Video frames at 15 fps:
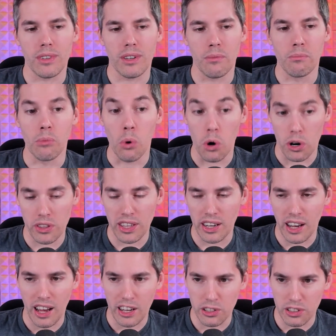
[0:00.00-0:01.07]
more
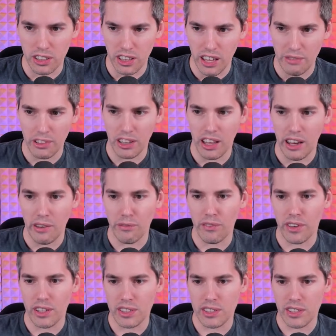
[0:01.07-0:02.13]
than one hundred eleven life.
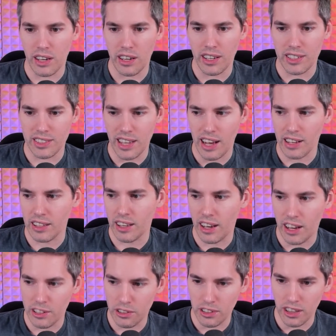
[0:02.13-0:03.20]
It's uh, exactly
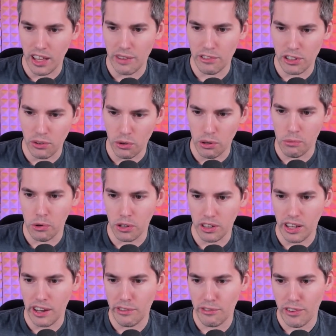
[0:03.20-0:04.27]
one hundred eleven or more
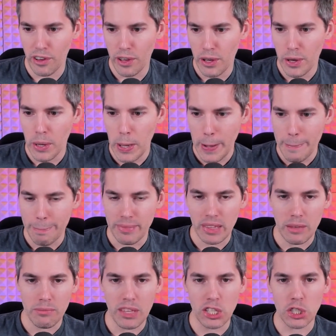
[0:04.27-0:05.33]
life.
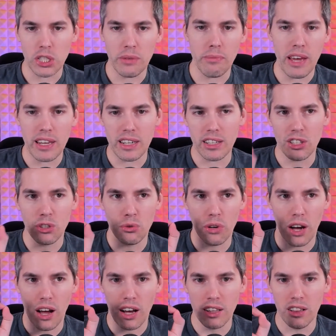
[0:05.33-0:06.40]
They should have made it.
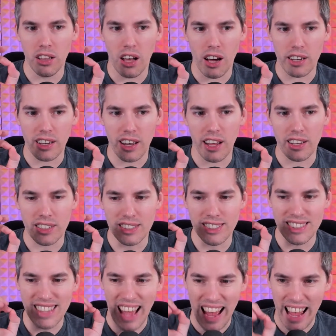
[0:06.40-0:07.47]
You unlock it
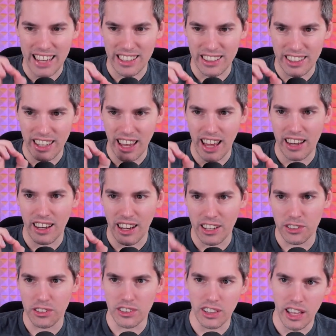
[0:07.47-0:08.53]
exactly at one
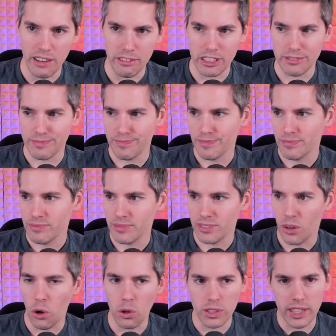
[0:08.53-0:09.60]
hundred eleven.
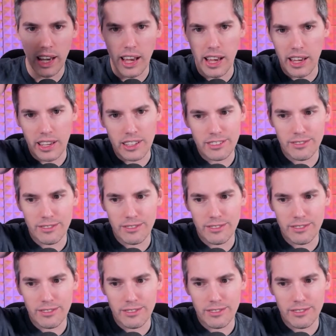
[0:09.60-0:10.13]
Old guy.